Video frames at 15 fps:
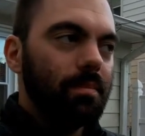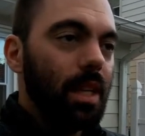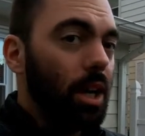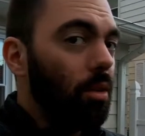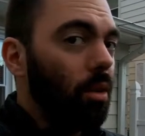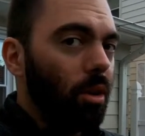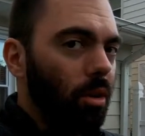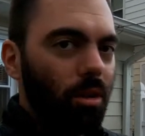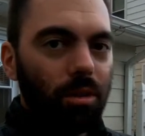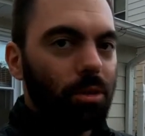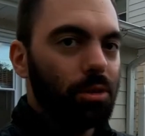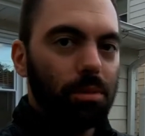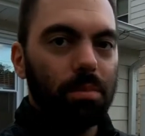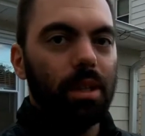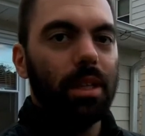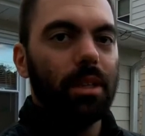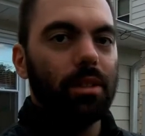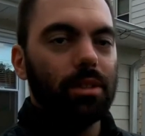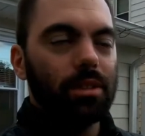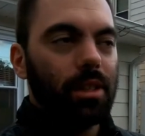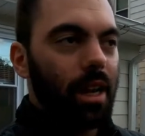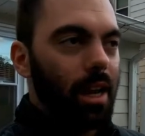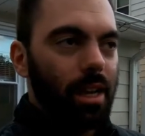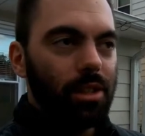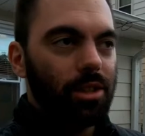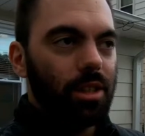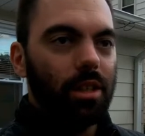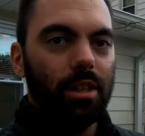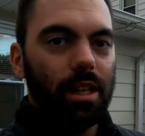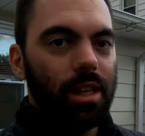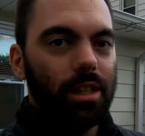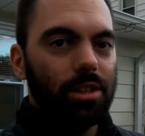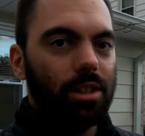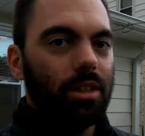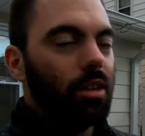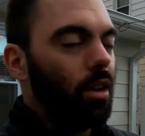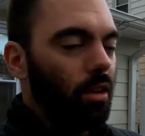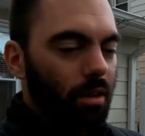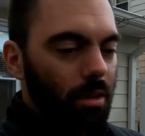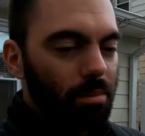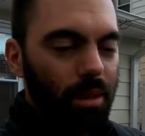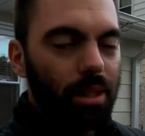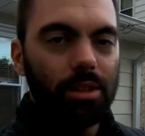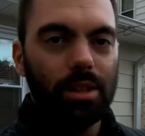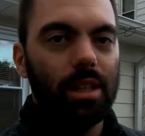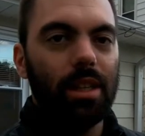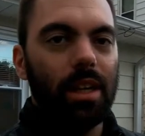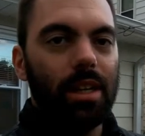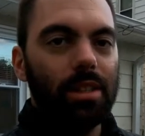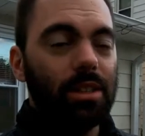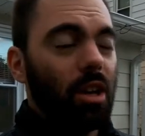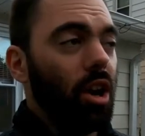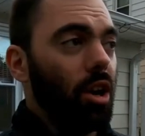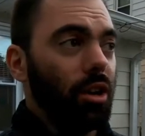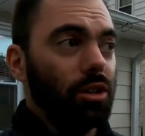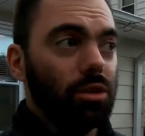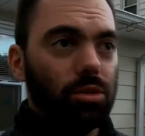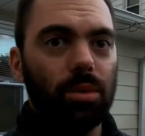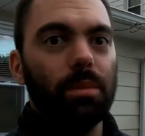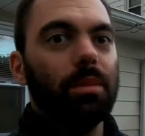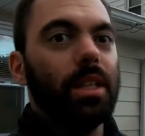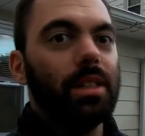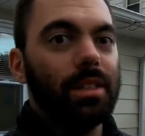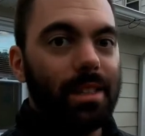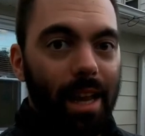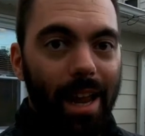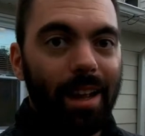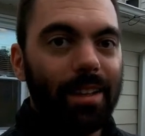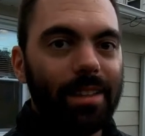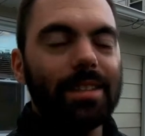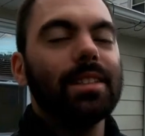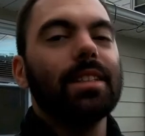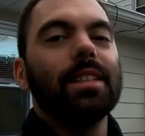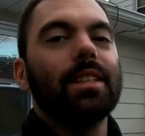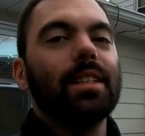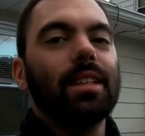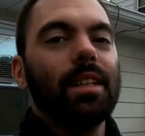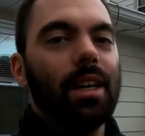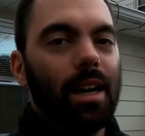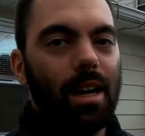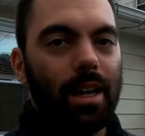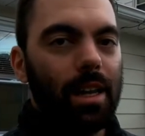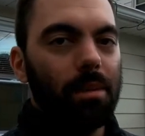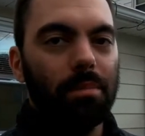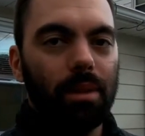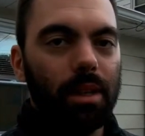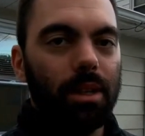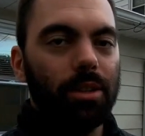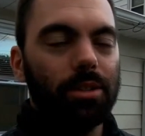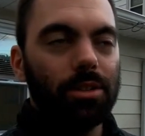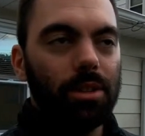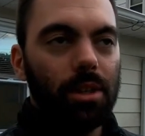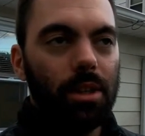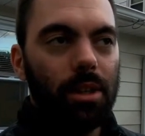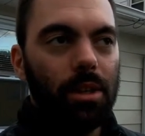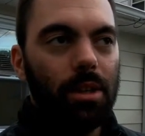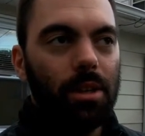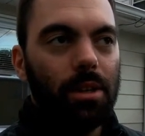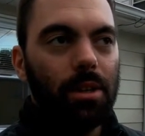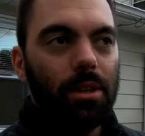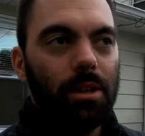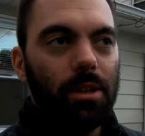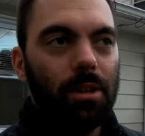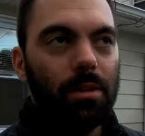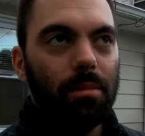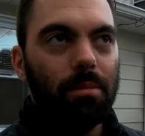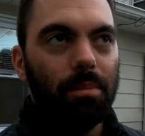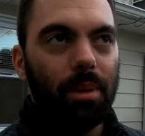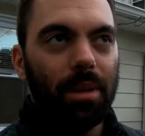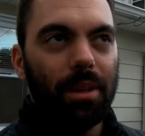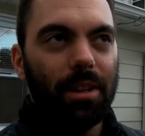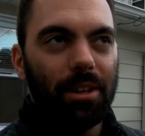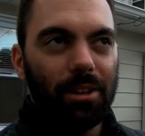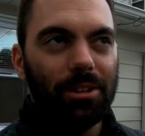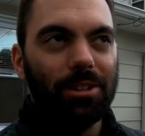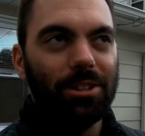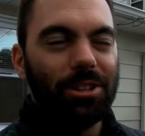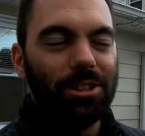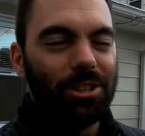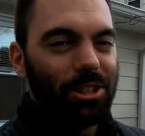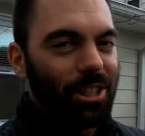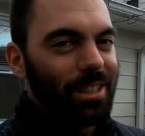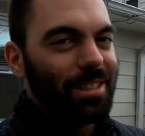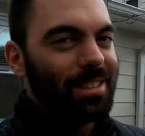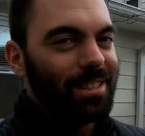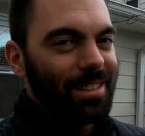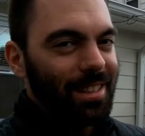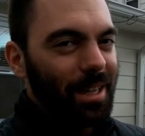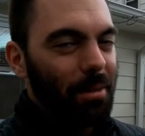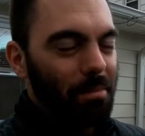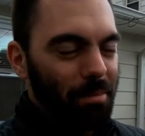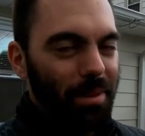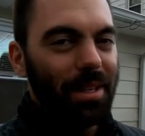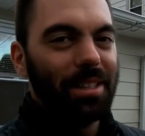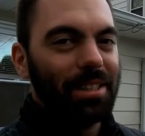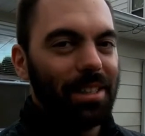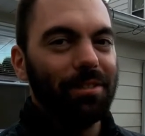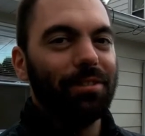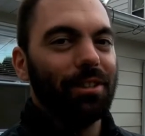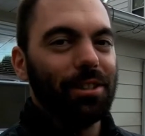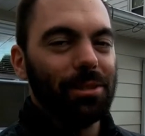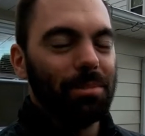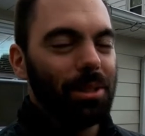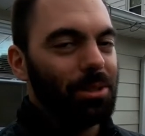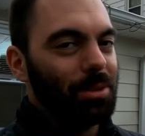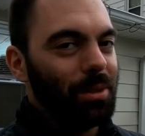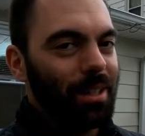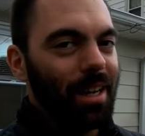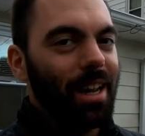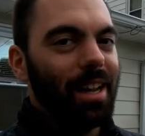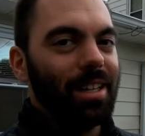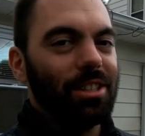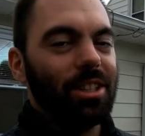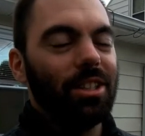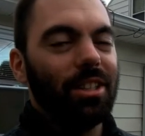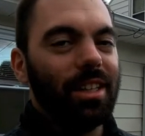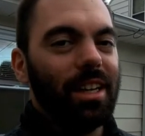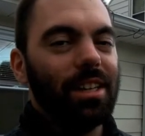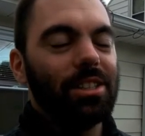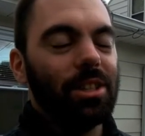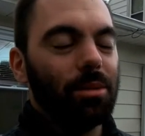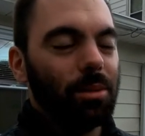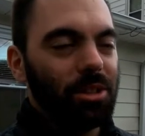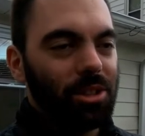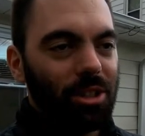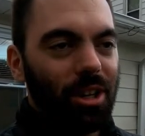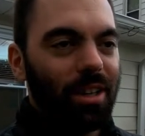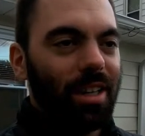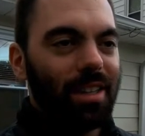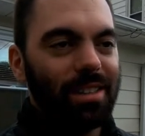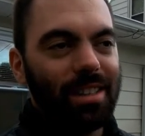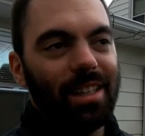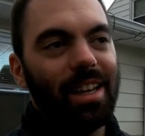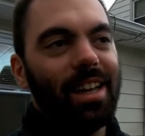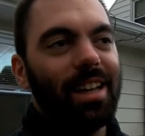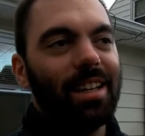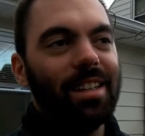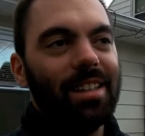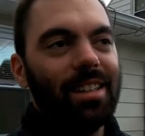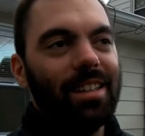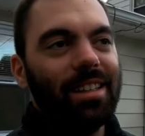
Now, all those players, AHL, NHL, all the players on the ice are extremely talented hockey players but there is just a big difference between AHL and NHL. We saw that today.